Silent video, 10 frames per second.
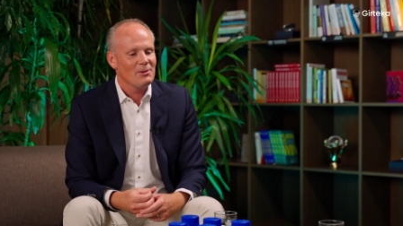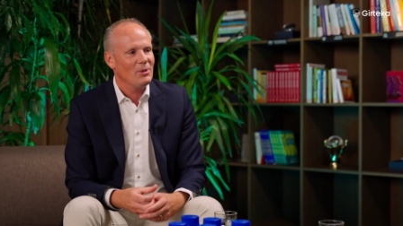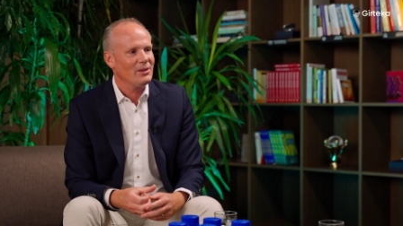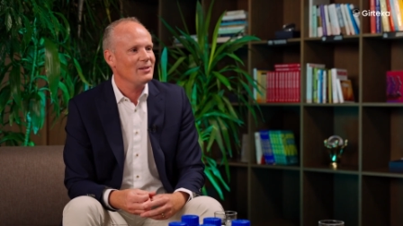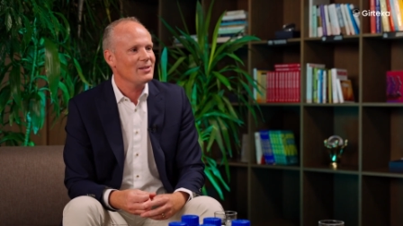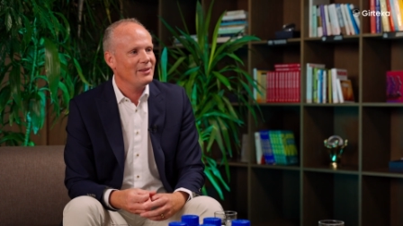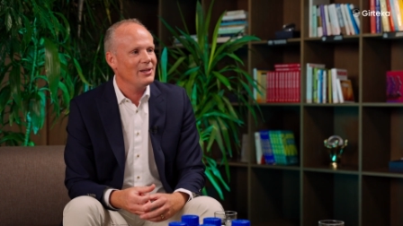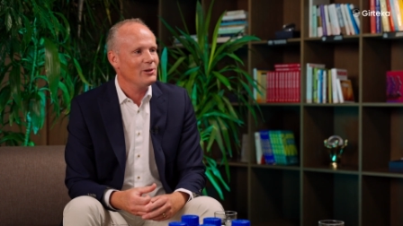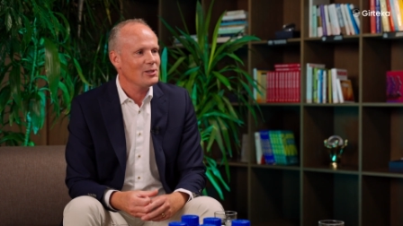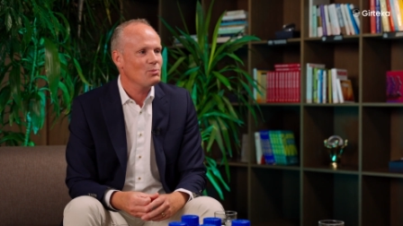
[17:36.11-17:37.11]
But
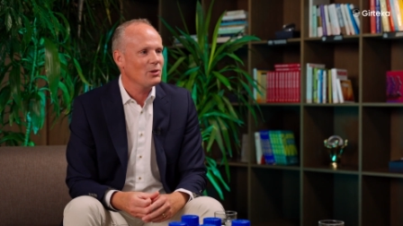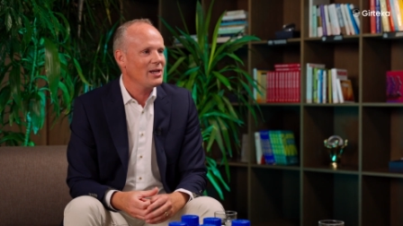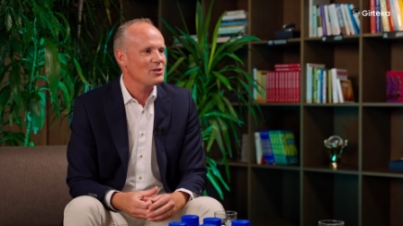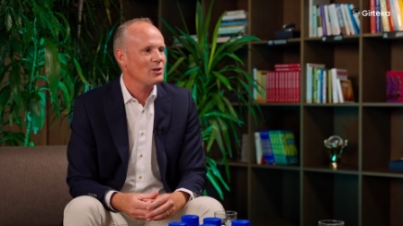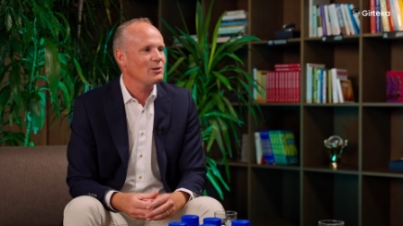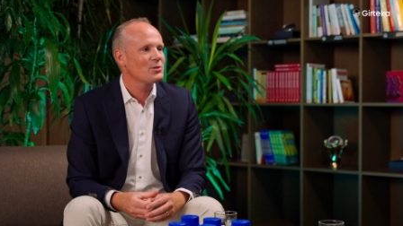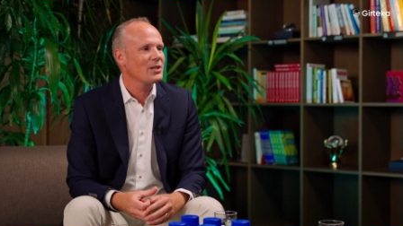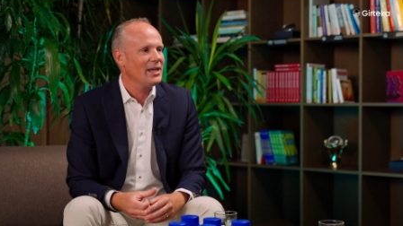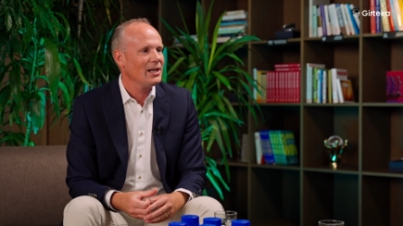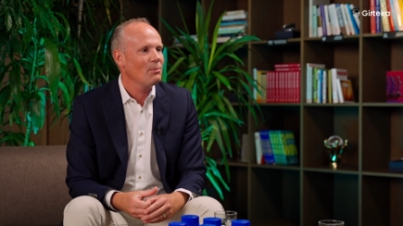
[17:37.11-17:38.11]
there is potential to
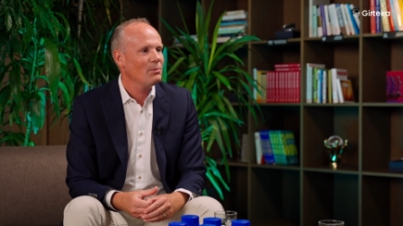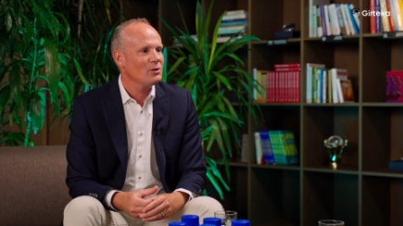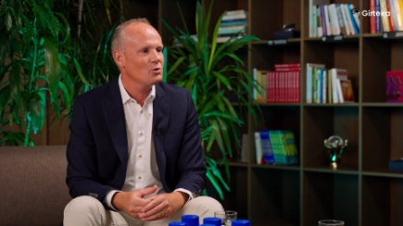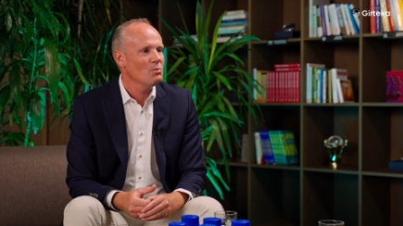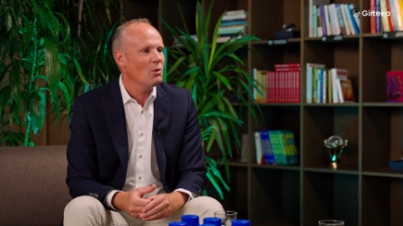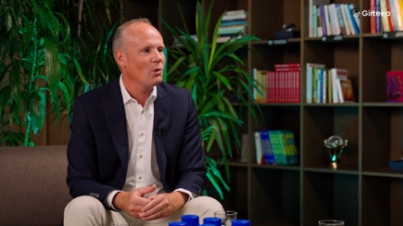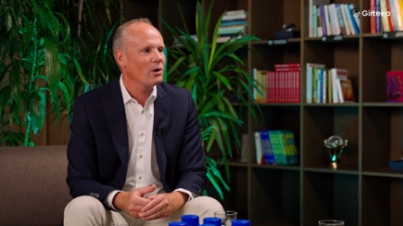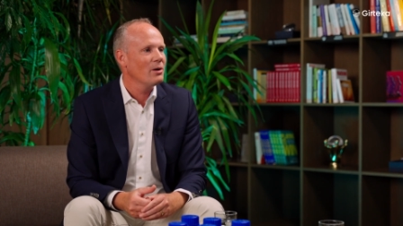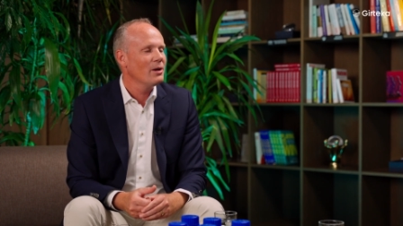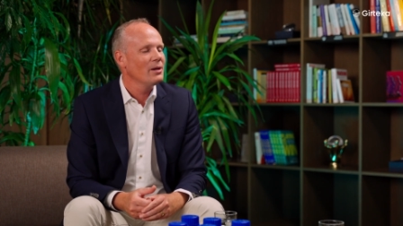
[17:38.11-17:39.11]
scale up and do
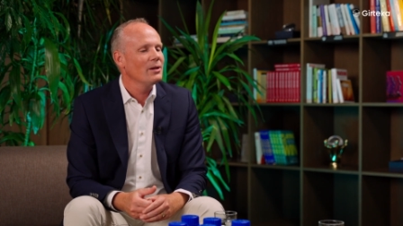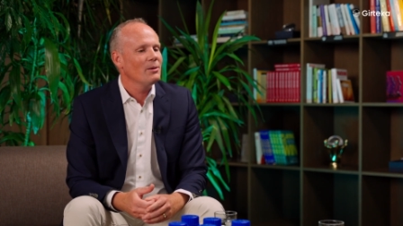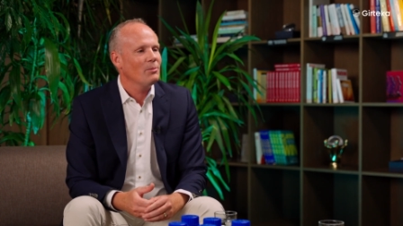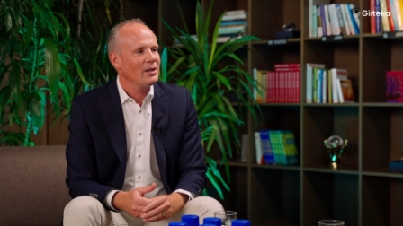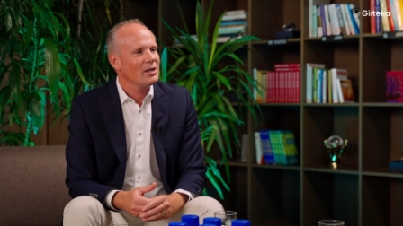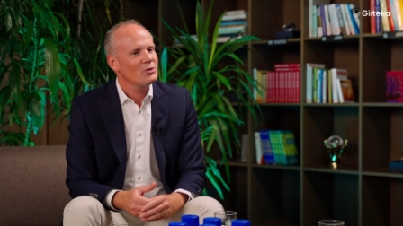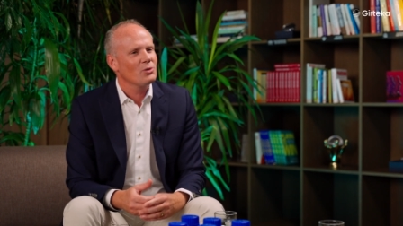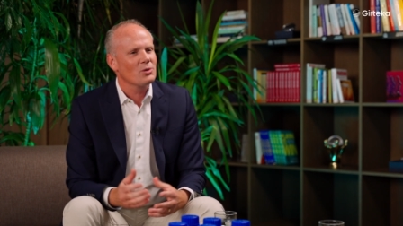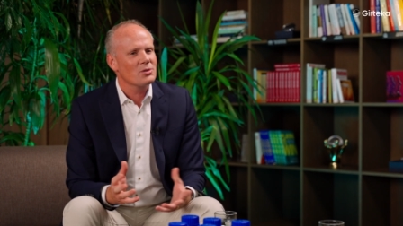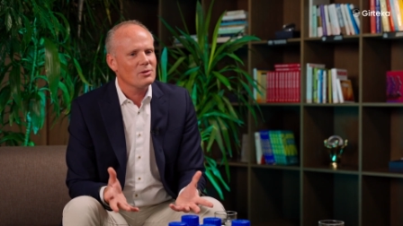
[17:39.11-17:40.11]
more. But I
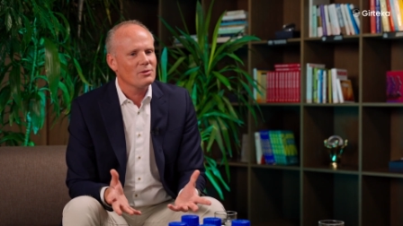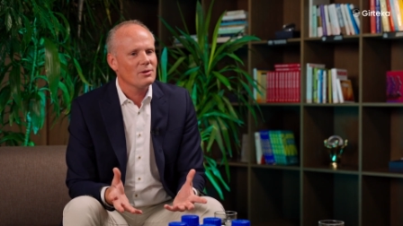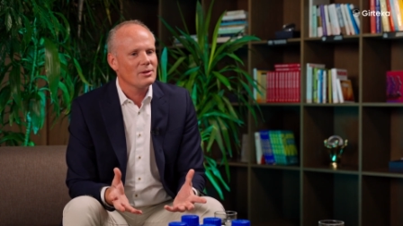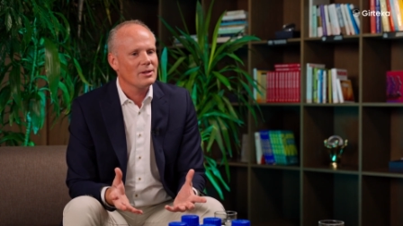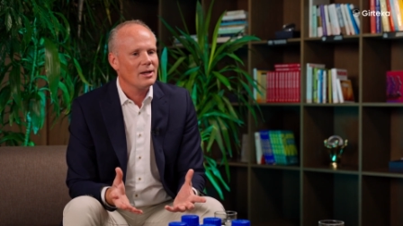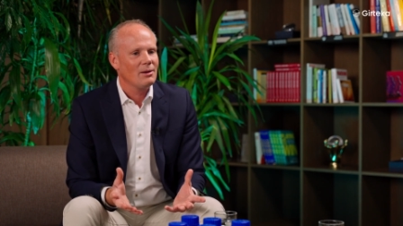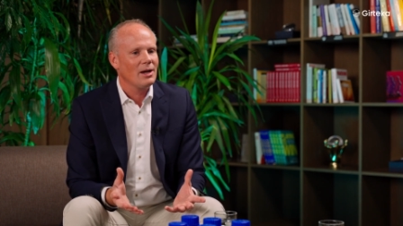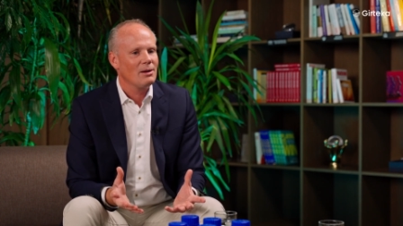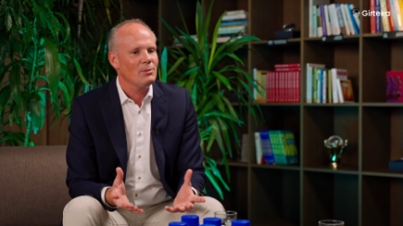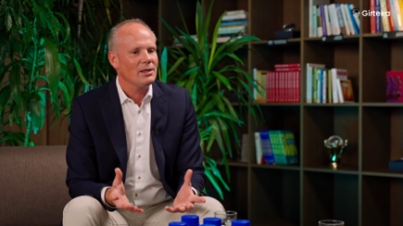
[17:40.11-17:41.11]
should also,
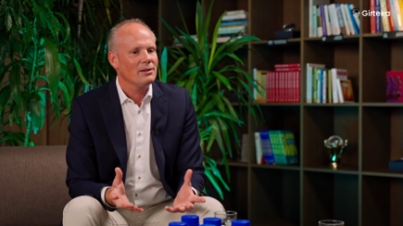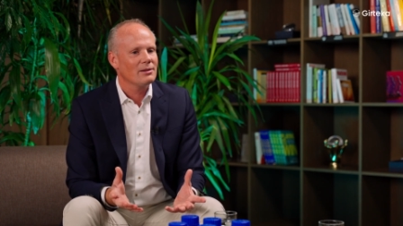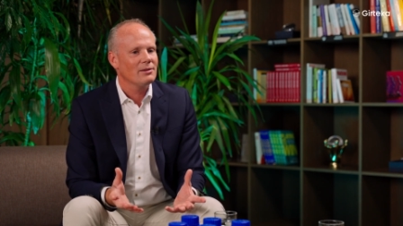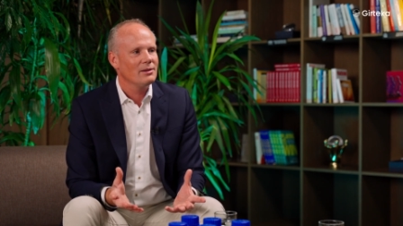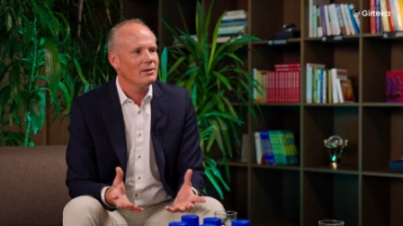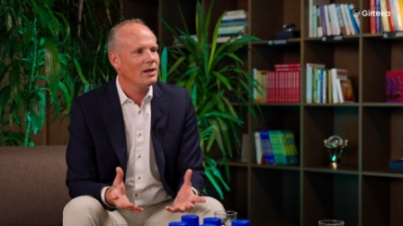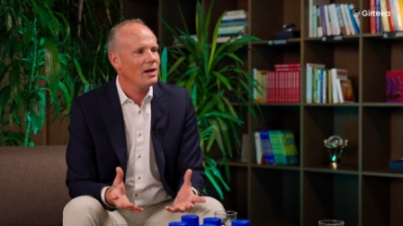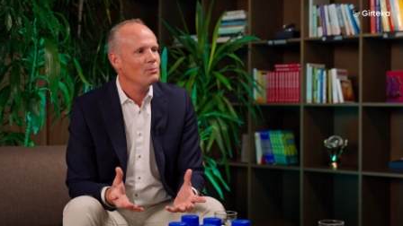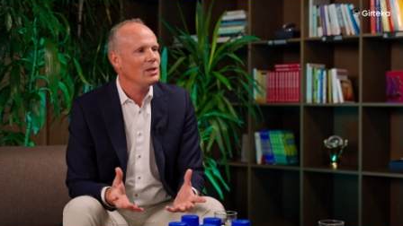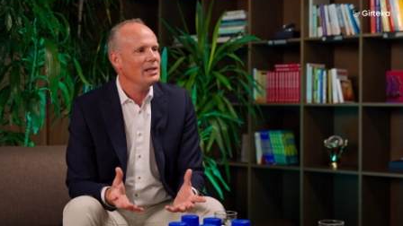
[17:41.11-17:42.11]
I, I mean,
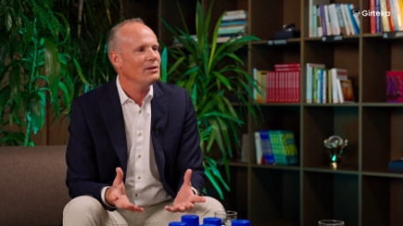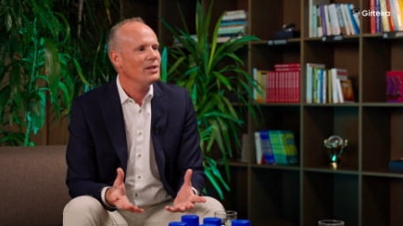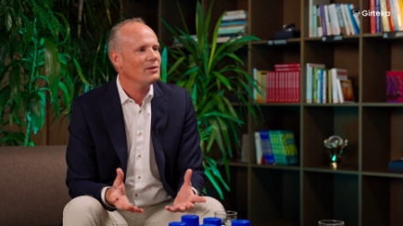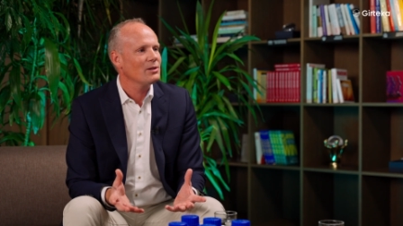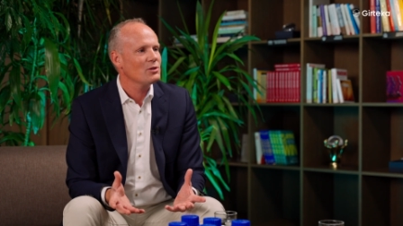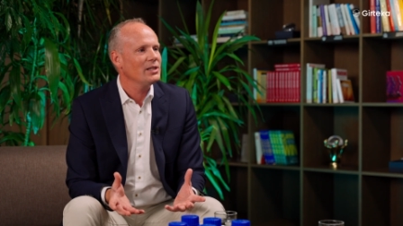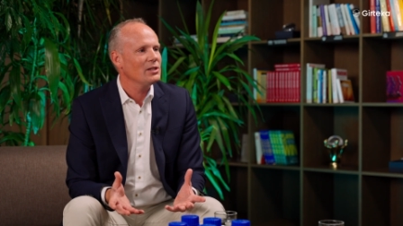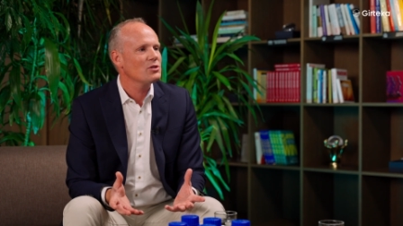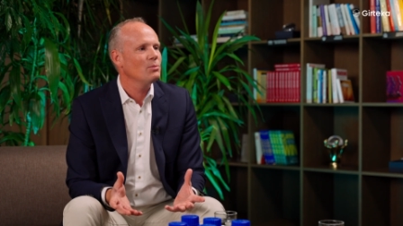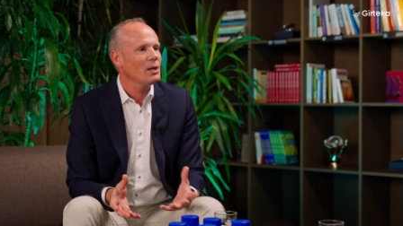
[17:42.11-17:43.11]
I believe that there
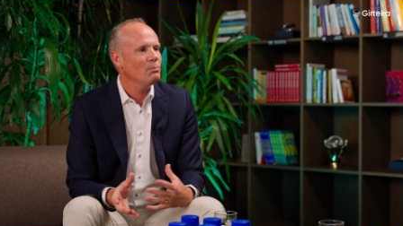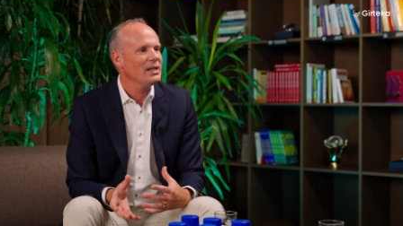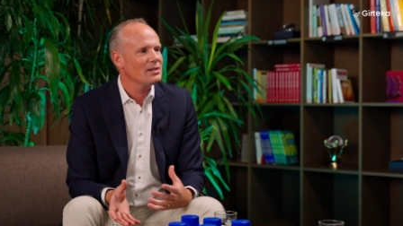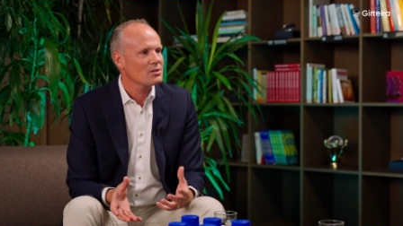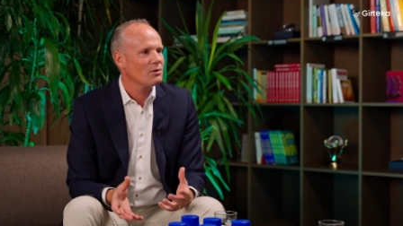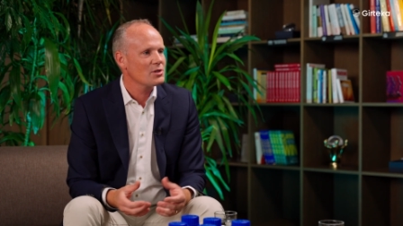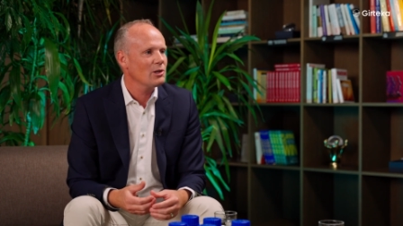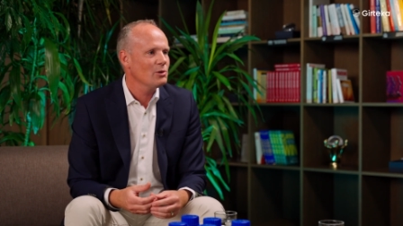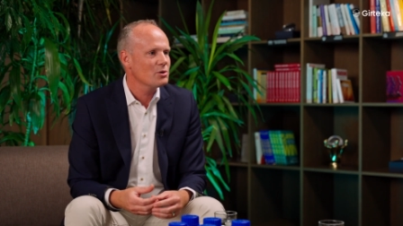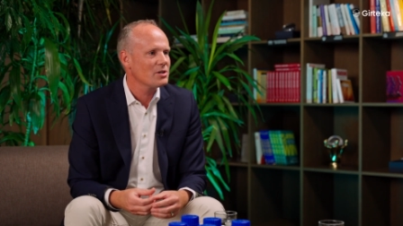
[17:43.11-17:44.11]
needs to be a mix of
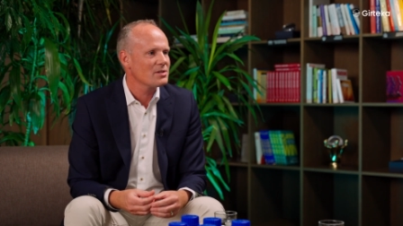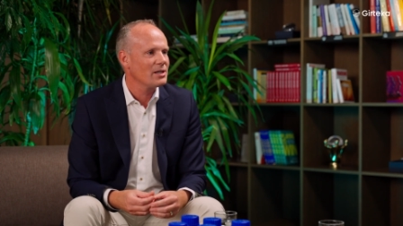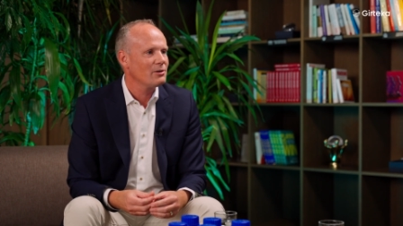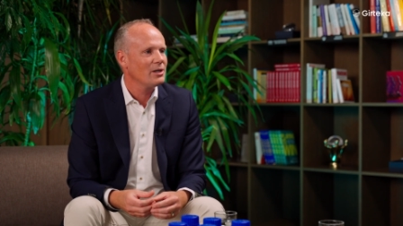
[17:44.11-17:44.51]
solutions here.